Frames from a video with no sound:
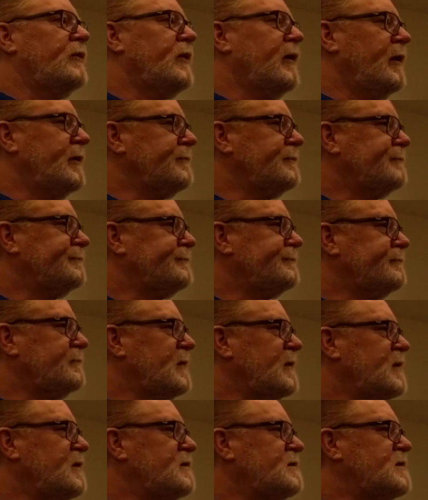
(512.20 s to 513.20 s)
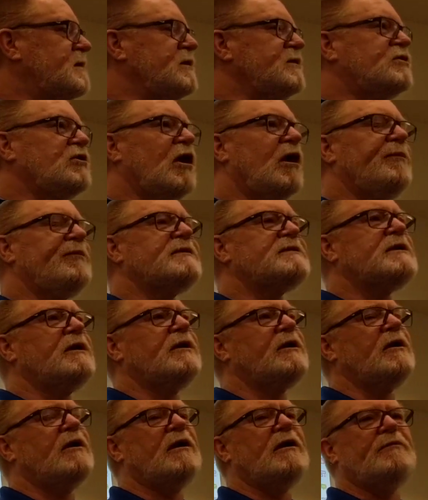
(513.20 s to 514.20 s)
Okay? C# is
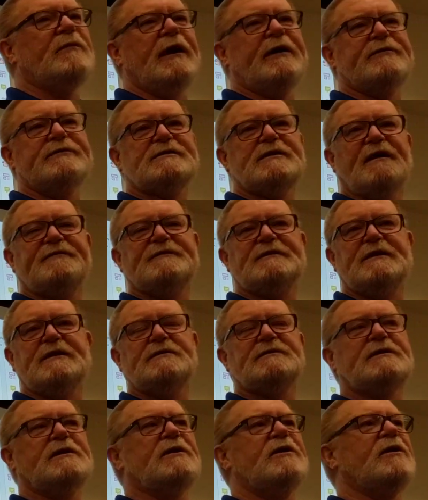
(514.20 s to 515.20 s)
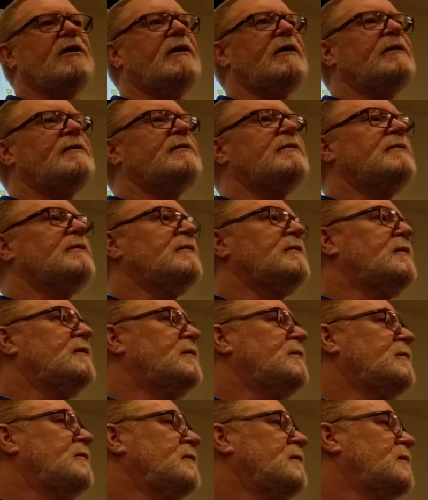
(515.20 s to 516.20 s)
concurrent, Microsoft C is concurrent.
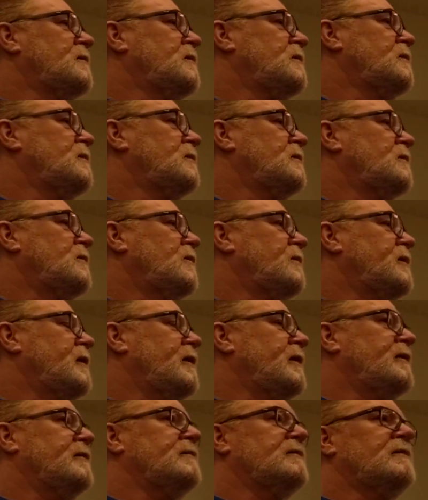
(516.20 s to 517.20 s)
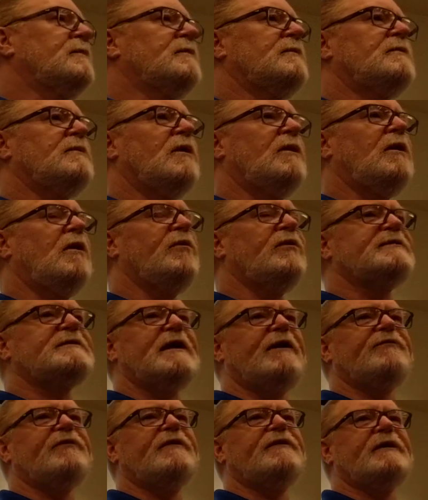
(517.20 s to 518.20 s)
Okay? Almost
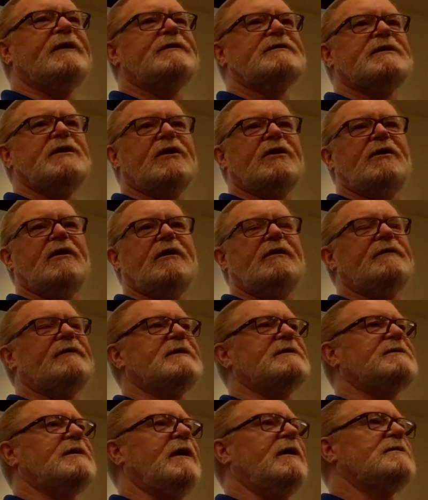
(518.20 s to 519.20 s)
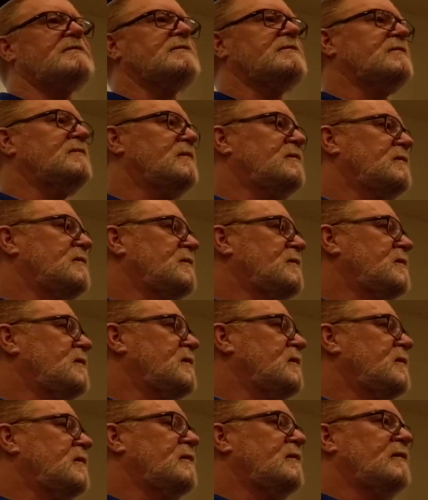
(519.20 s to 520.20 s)
everything is concurrent these
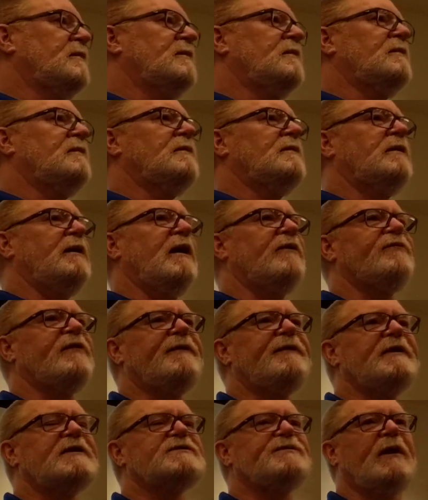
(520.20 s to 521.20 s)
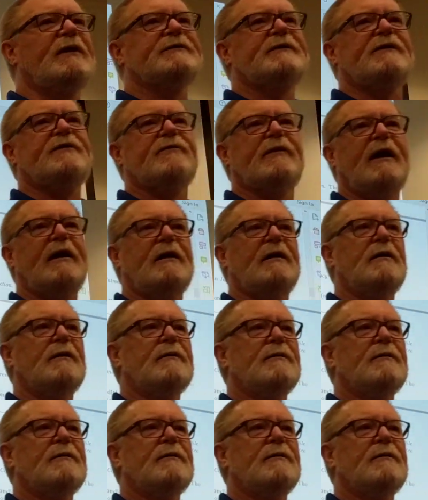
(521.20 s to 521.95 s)
days. Everything's multi-threaded.